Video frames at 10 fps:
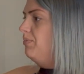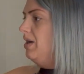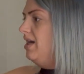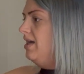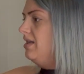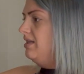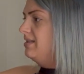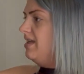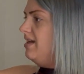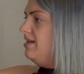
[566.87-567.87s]
but it
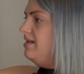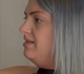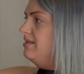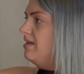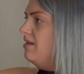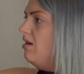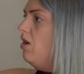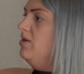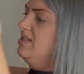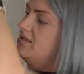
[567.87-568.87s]
says,
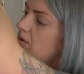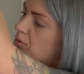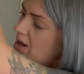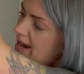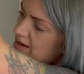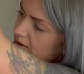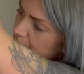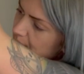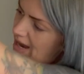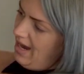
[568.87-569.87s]
oh, it says the bride on
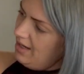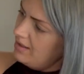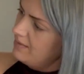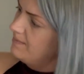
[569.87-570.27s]
the back.